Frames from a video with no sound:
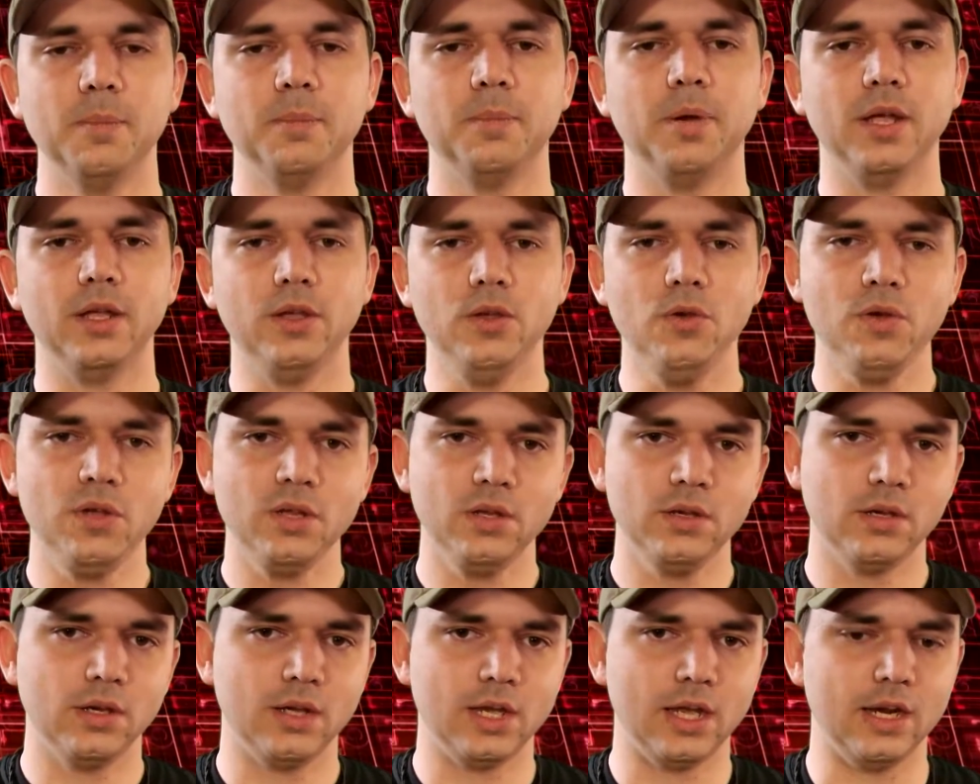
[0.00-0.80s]
But you
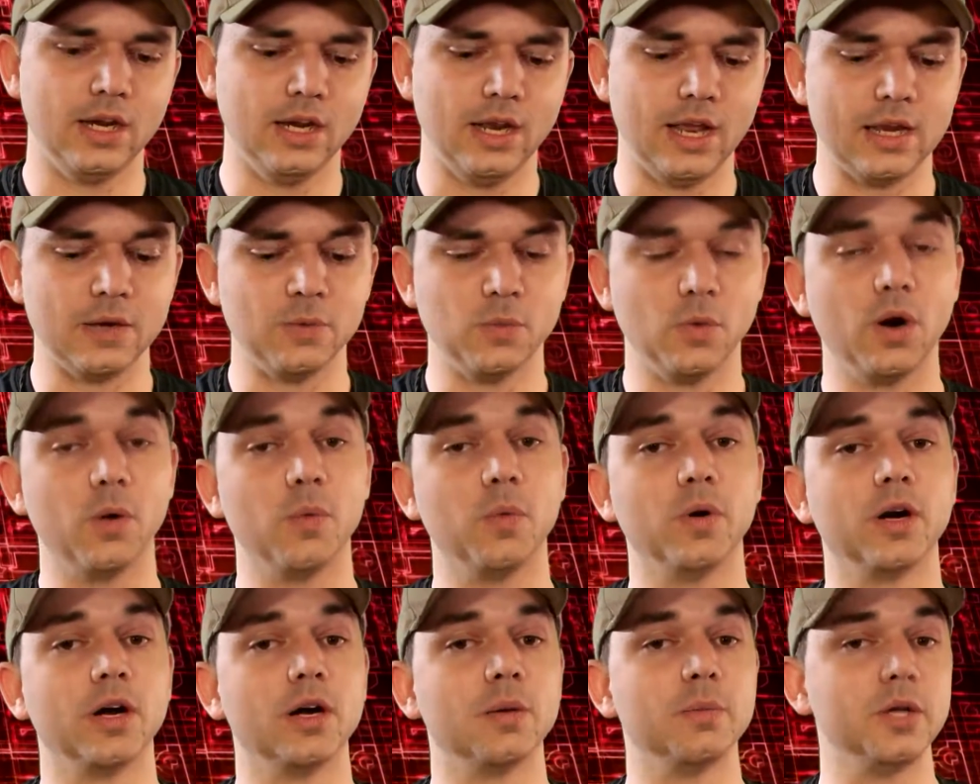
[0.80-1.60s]
can get it, and where
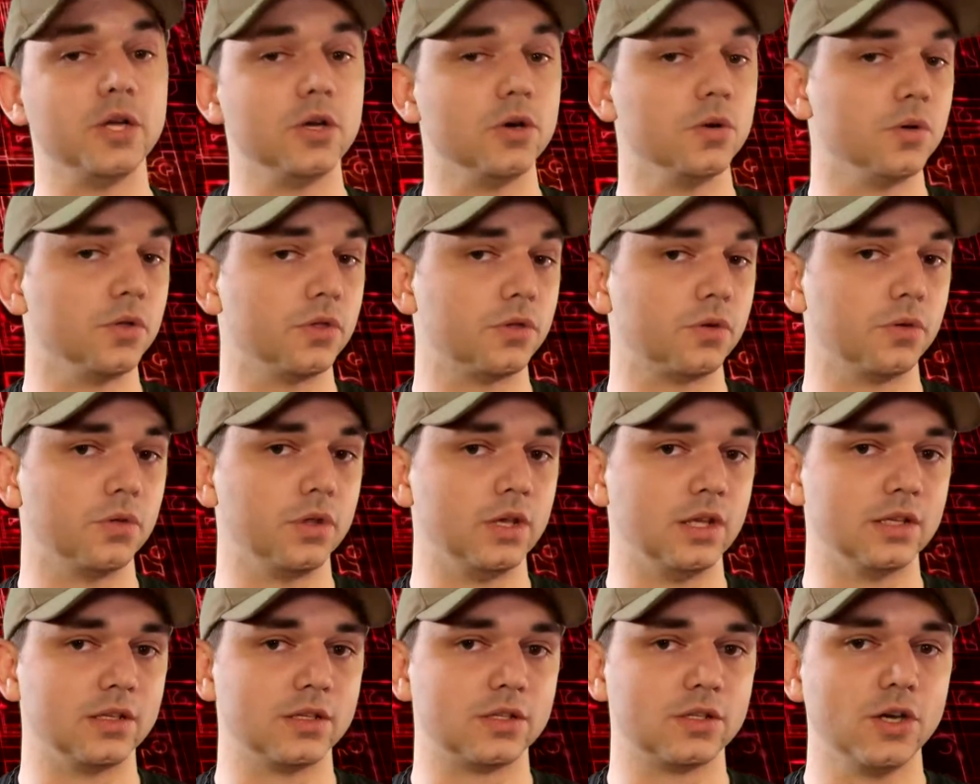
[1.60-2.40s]
we're going to be going through
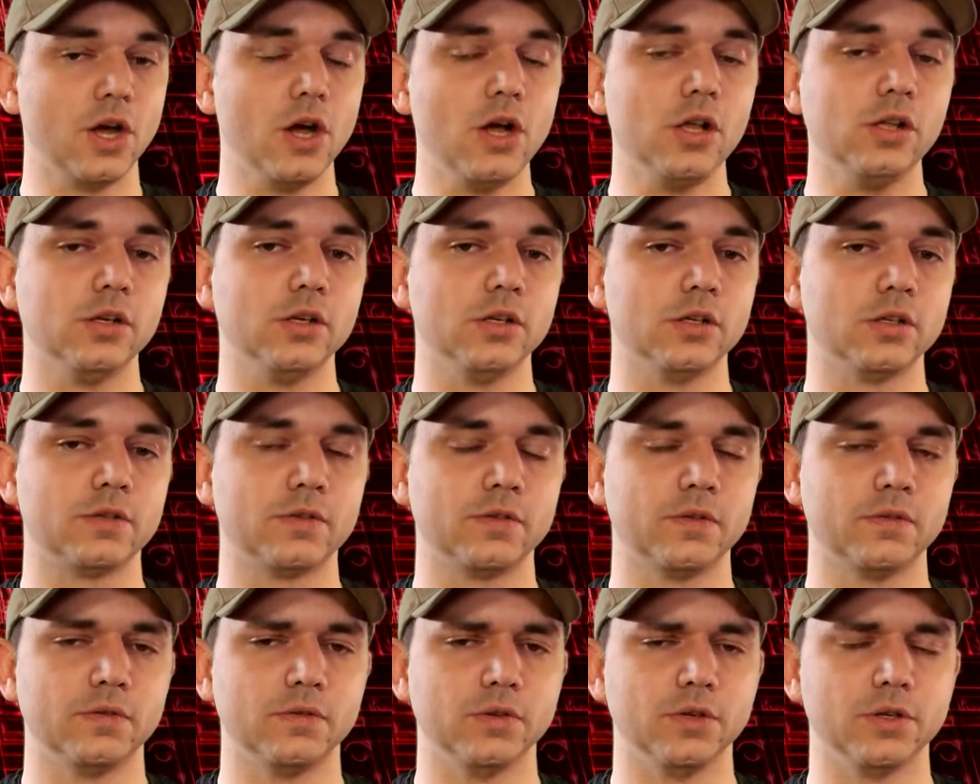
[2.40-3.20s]
the
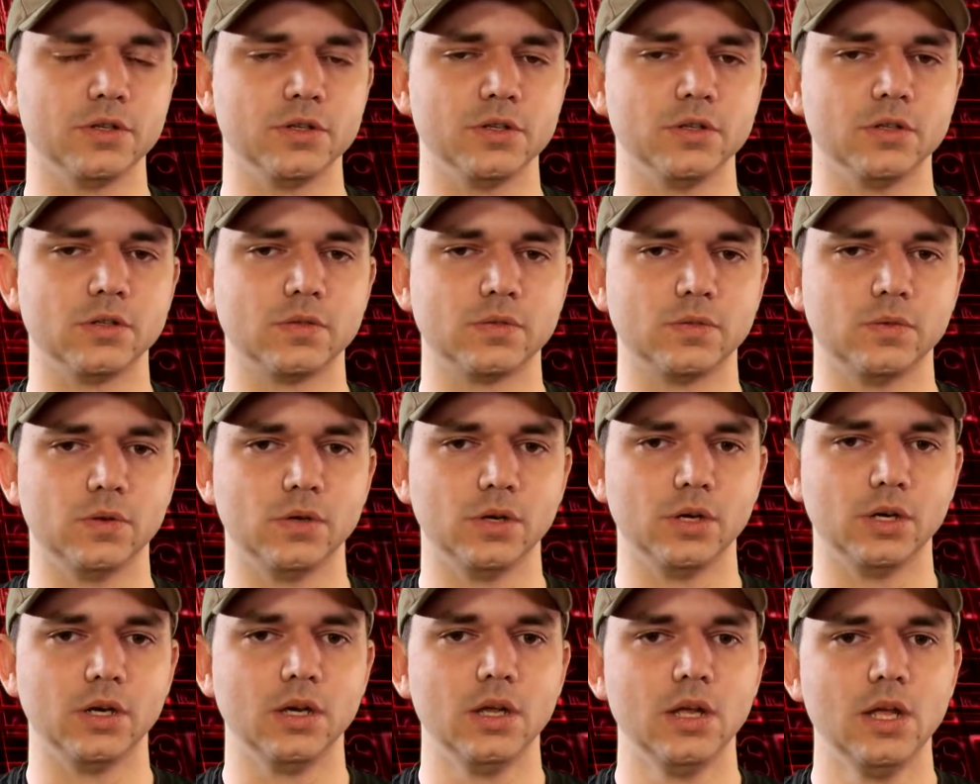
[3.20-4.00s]
installers versions
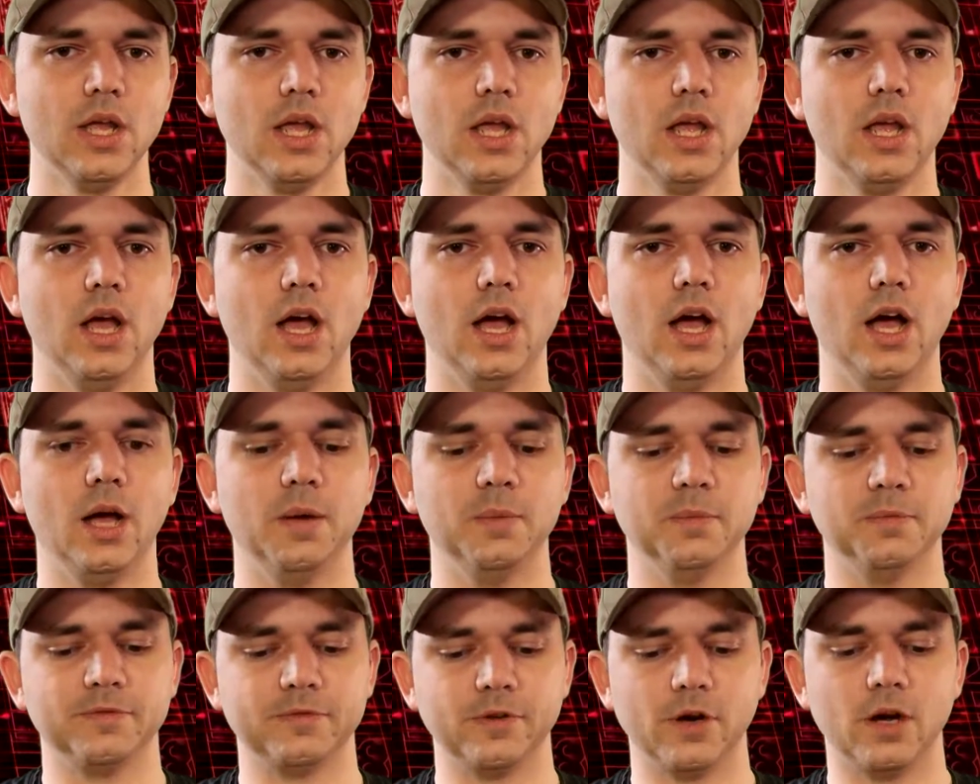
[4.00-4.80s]
for it,
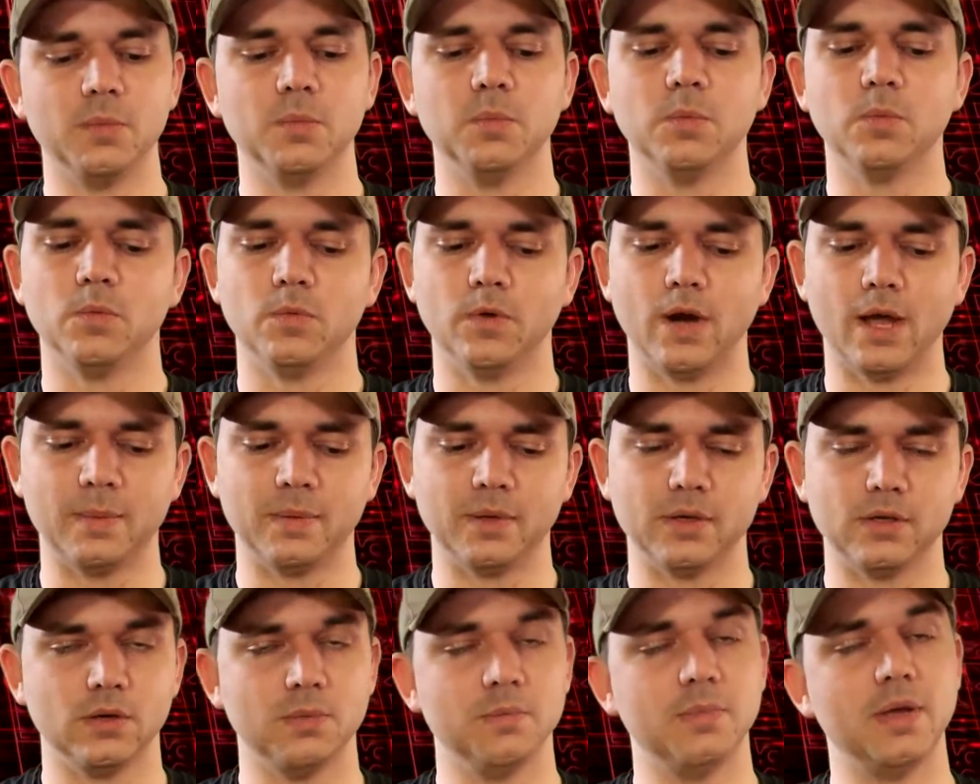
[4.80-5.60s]
from
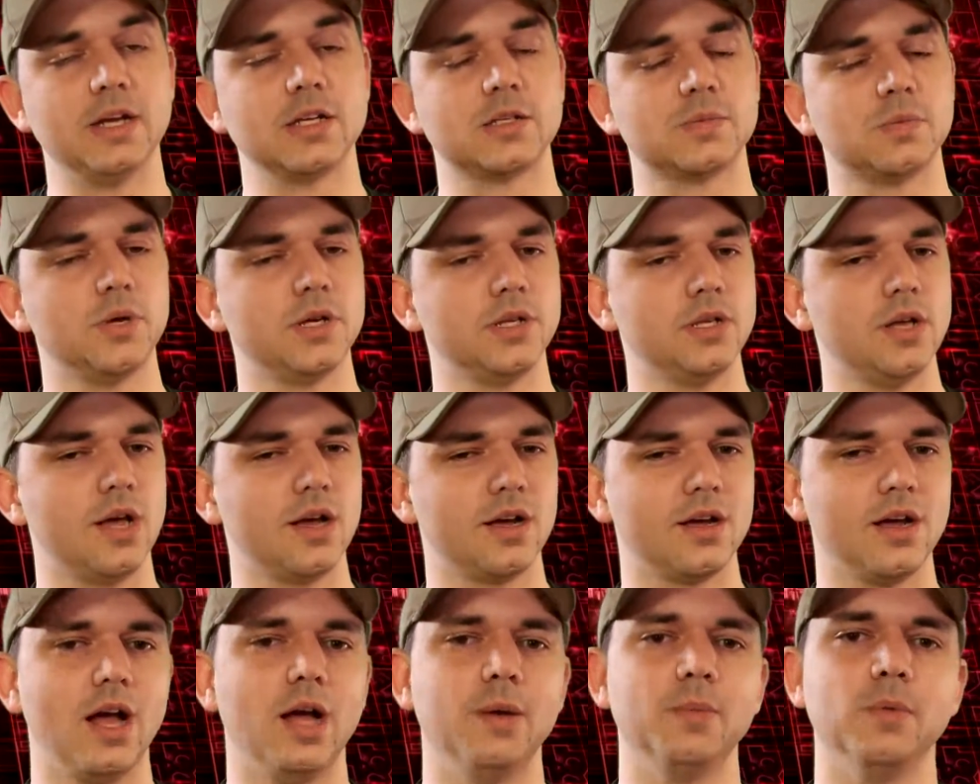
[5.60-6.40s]

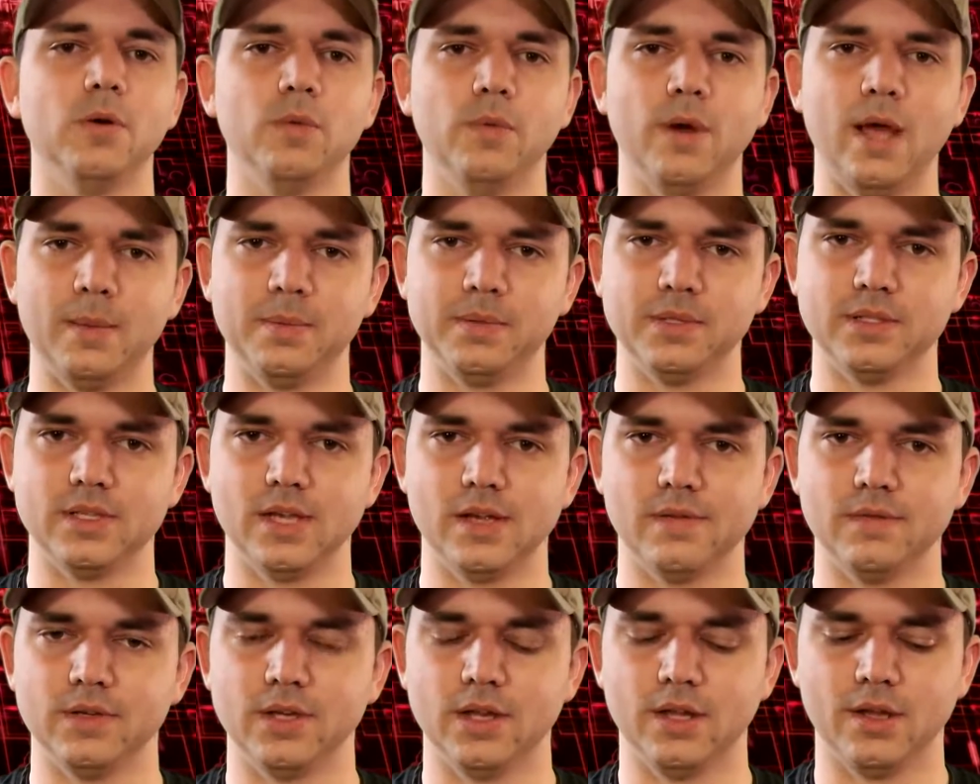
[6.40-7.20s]
Metasploit.com or
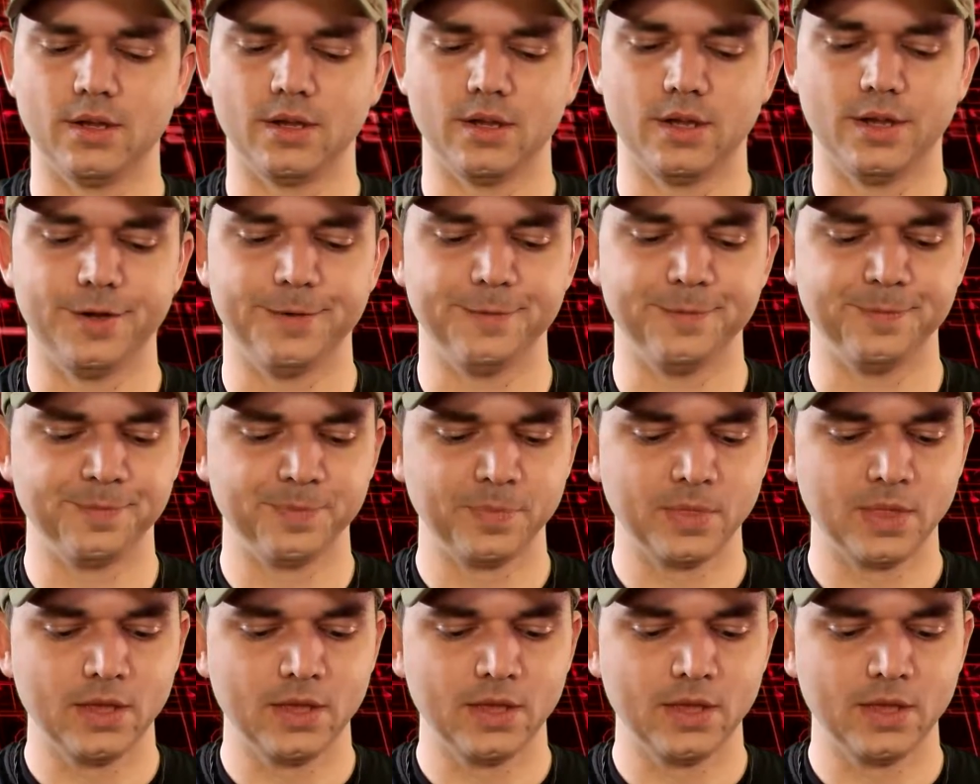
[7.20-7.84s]
rapid7.com.